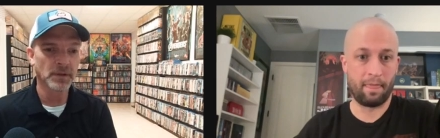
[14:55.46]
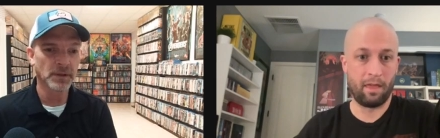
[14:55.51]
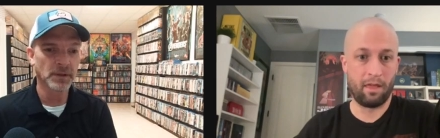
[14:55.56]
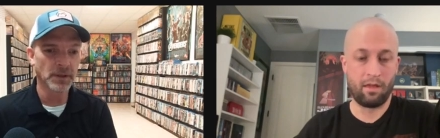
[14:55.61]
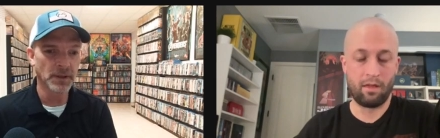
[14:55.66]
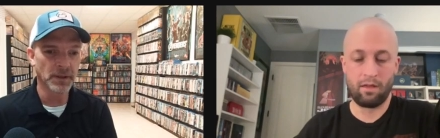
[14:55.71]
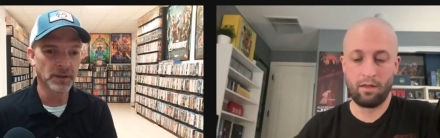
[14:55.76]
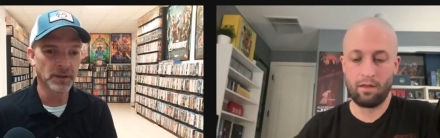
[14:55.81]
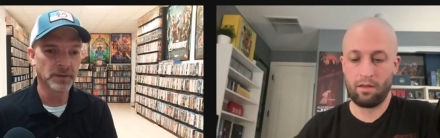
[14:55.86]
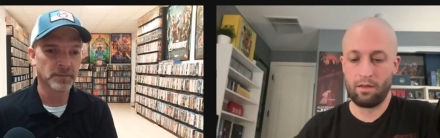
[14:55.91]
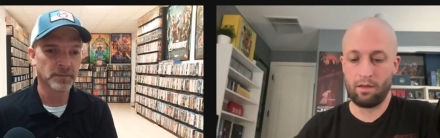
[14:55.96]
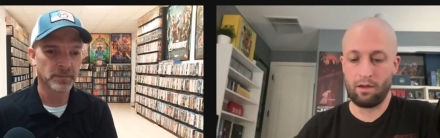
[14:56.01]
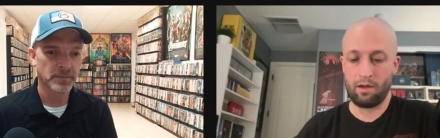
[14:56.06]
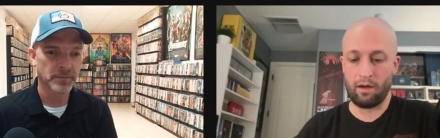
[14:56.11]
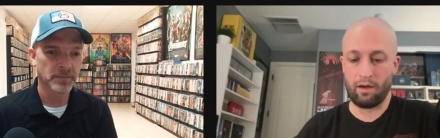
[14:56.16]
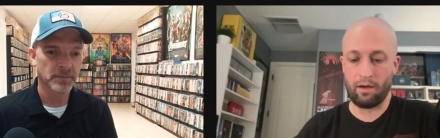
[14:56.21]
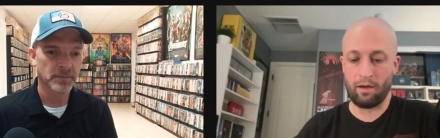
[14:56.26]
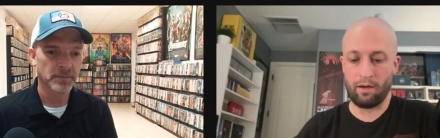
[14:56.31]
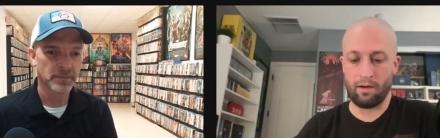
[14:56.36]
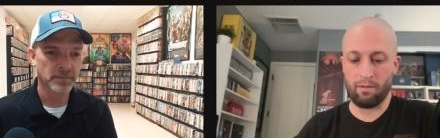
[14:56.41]
Speaker 1: Yeah.
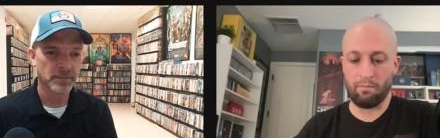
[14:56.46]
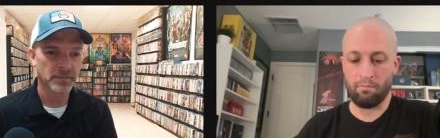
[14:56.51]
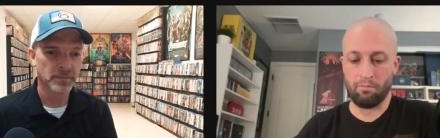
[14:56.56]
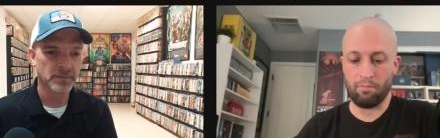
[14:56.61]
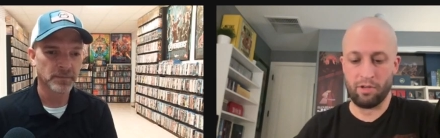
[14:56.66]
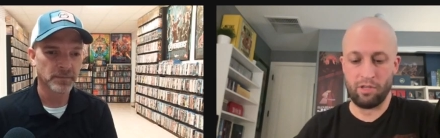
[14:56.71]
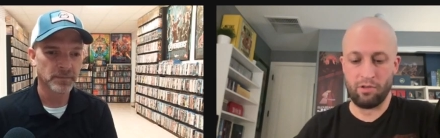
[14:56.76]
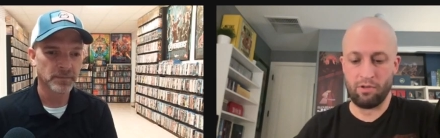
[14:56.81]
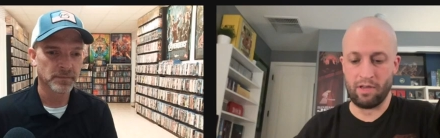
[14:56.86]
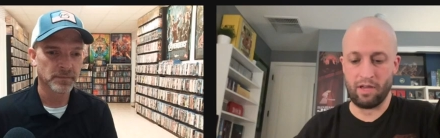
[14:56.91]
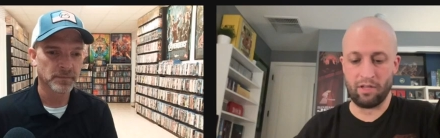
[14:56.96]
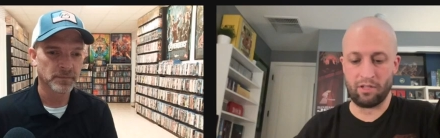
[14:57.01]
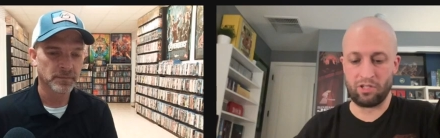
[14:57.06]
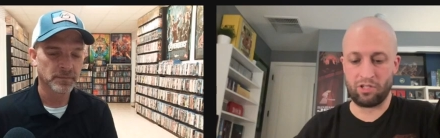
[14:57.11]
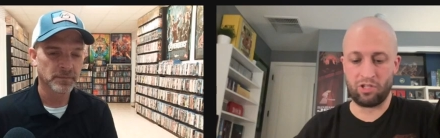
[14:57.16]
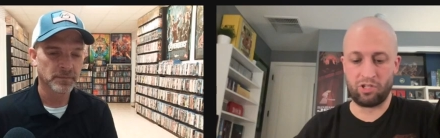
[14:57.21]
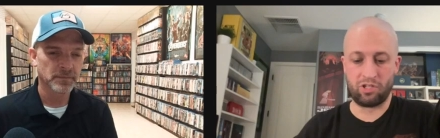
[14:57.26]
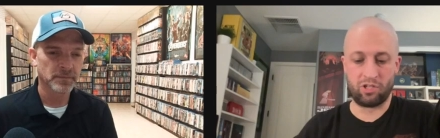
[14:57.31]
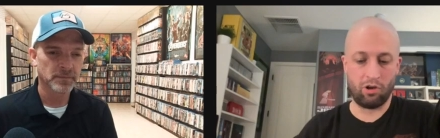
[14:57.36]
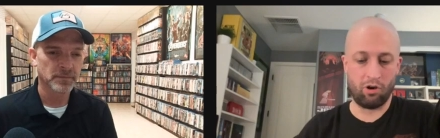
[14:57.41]
Um, but you get
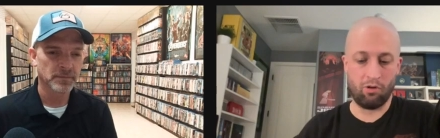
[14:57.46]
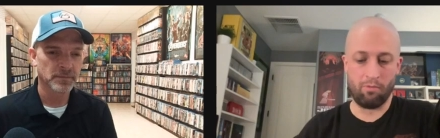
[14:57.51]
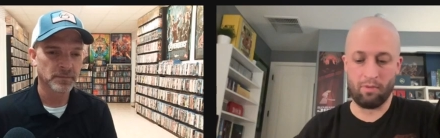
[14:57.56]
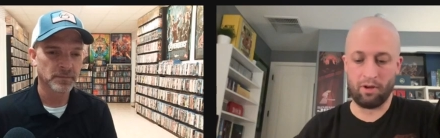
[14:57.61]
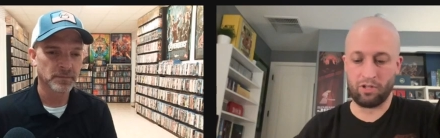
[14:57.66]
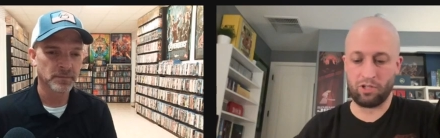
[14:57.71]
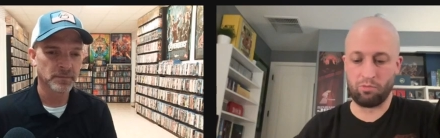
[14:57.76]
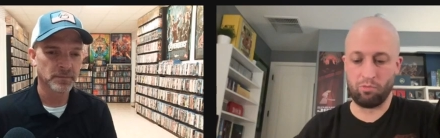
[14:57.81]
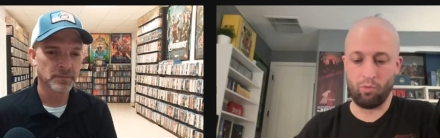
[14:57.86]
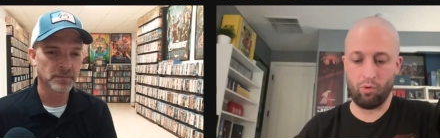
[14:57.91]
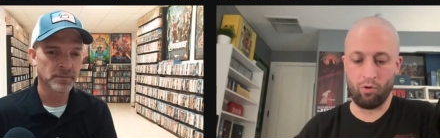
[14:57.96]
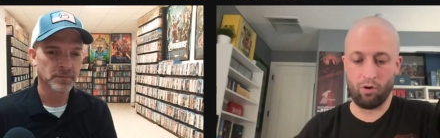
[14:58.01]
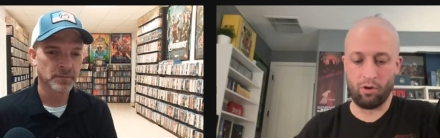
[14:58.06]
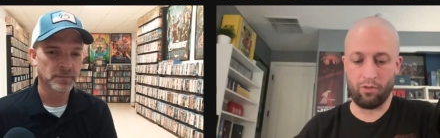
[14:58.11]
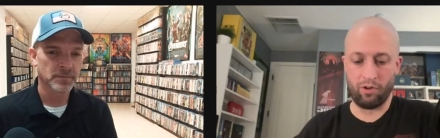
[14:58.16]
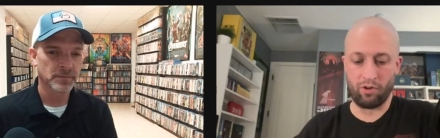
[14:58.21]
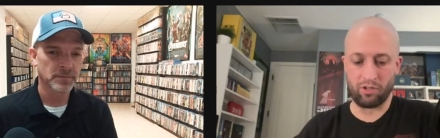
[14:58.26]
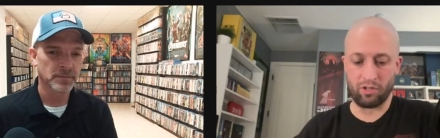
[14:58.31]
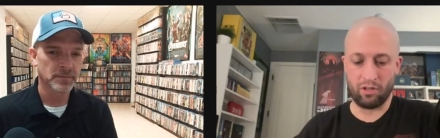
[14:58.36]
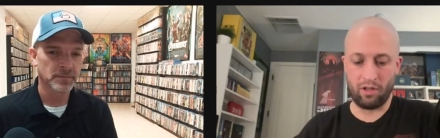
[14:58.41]
so much
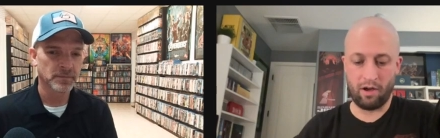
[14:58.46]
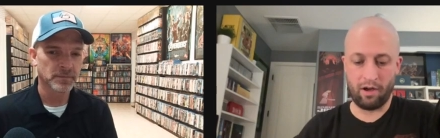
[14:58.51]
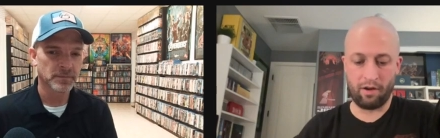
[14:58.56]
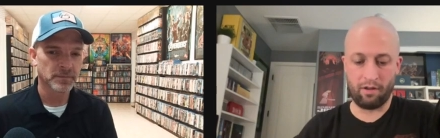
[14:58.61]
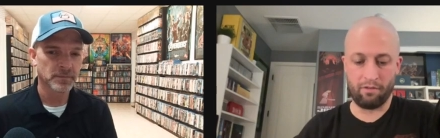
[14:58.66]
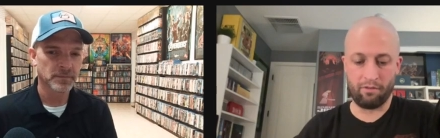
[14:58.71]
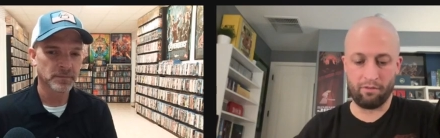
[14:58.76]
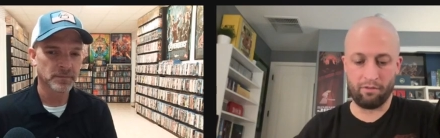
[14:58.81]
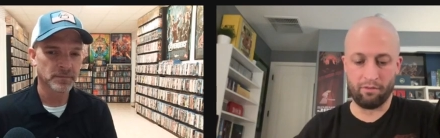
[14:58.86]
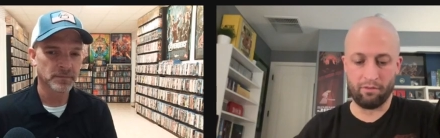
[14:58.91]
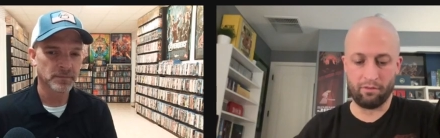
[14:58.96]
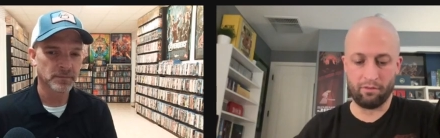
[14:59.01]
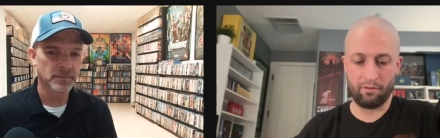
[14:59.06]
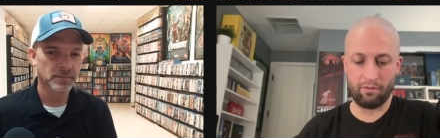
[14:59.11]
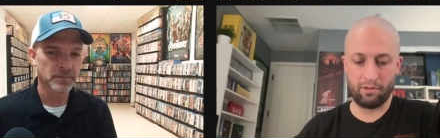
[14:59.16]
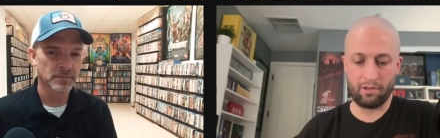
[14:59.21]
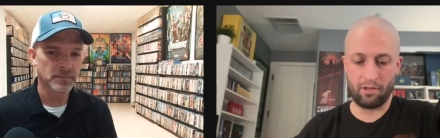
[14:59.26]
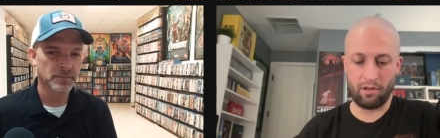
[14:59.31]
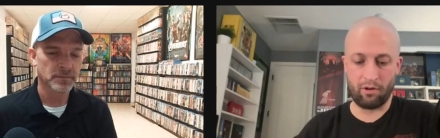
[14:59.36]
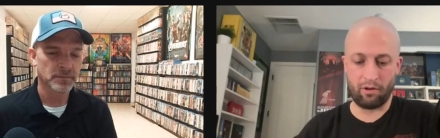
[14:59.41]
more. And there's a lot of,
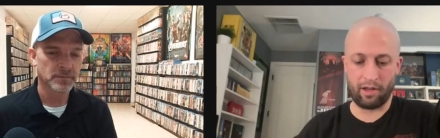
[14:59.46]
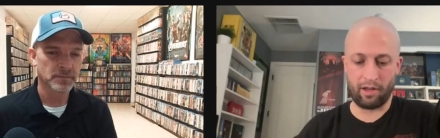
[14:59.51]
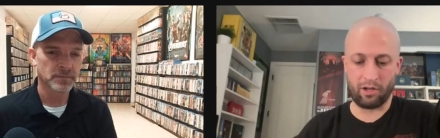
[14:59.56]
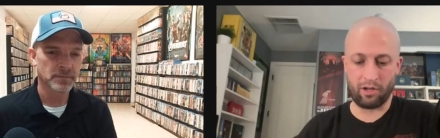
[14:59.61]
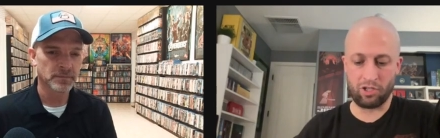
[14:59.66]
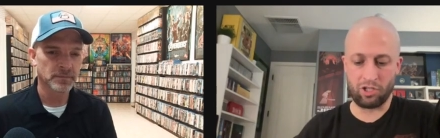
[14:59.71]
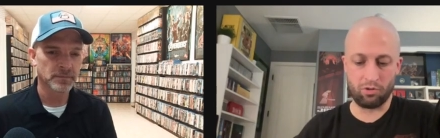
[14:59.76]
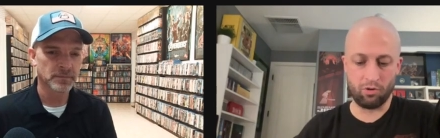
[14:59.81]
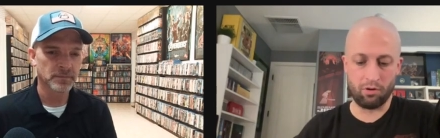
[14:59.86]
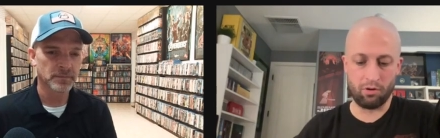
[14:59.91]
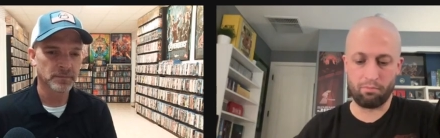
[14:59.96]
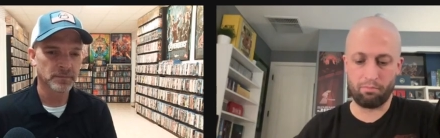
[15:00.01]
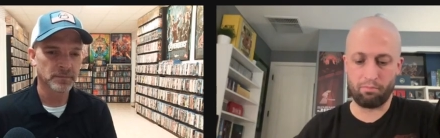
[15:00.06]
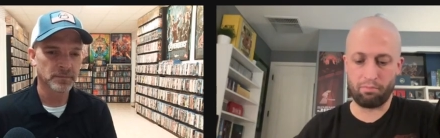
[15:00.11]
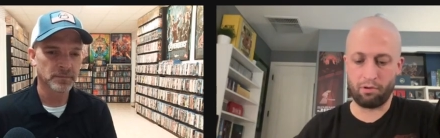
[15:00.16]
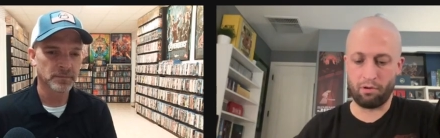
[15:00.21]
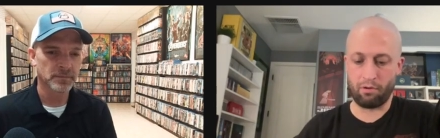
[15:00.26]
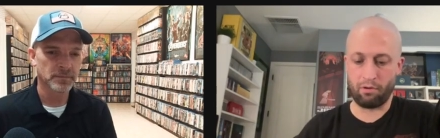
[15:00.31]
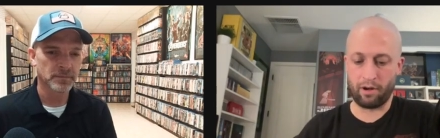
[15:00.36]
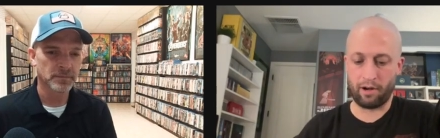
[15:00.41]
you know, kind of
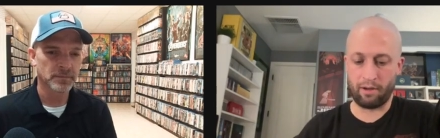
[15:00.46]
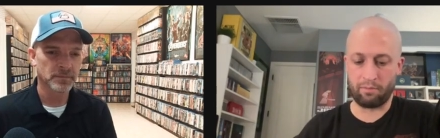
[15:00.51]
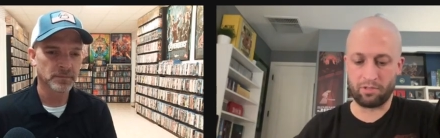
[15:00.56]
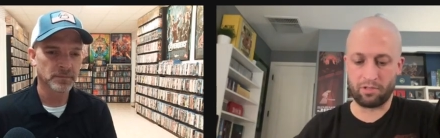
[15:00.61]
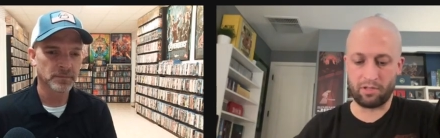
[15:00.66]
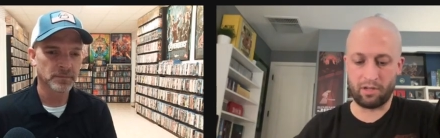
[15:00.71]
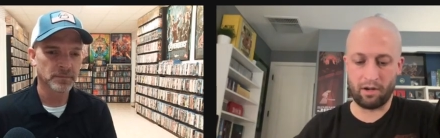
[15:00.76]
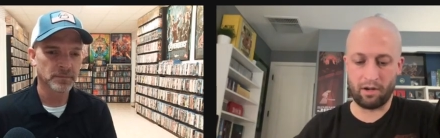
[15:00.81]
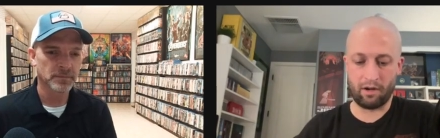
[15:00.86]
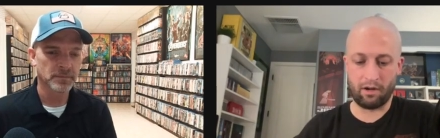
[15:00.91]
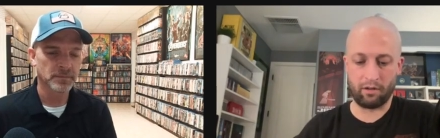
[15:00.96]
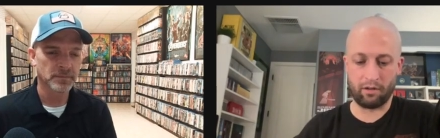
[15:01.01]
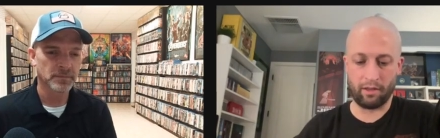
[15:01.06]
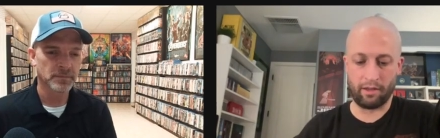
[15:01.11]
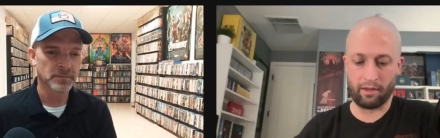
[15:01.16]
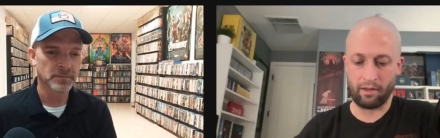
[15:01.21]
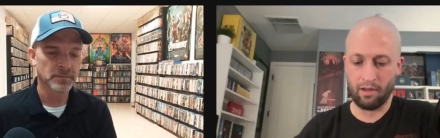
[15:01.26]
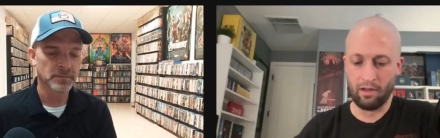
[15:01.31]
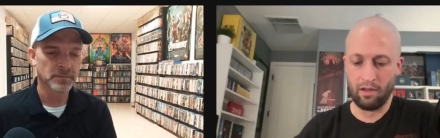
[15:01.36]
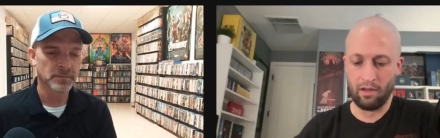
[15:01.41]
short programs here,
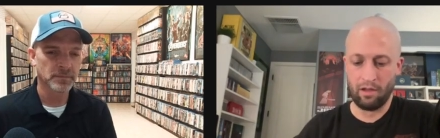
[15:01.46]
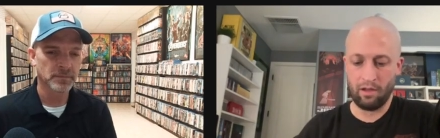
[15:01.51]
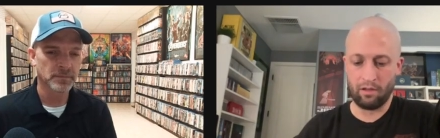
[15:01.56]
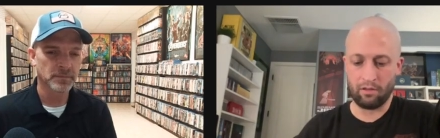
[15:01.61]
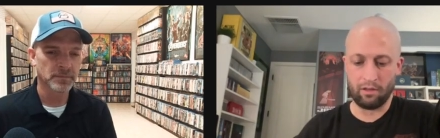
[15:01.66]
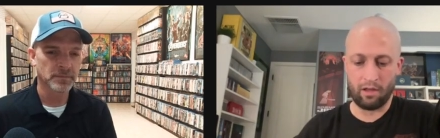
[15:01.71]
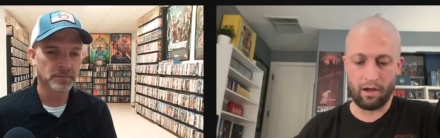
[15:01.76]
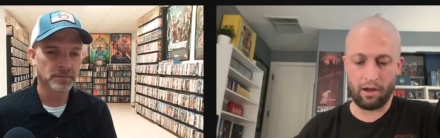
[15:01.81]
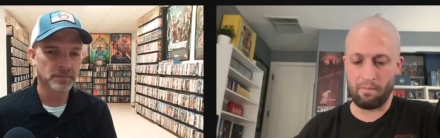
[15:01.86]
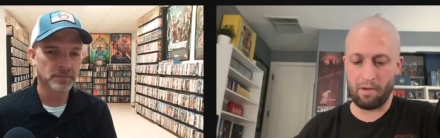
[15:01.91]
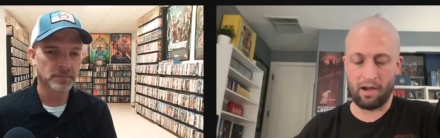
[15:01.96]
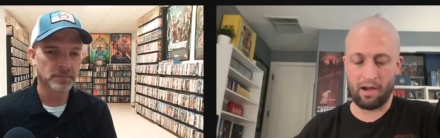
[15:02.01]
like a lot of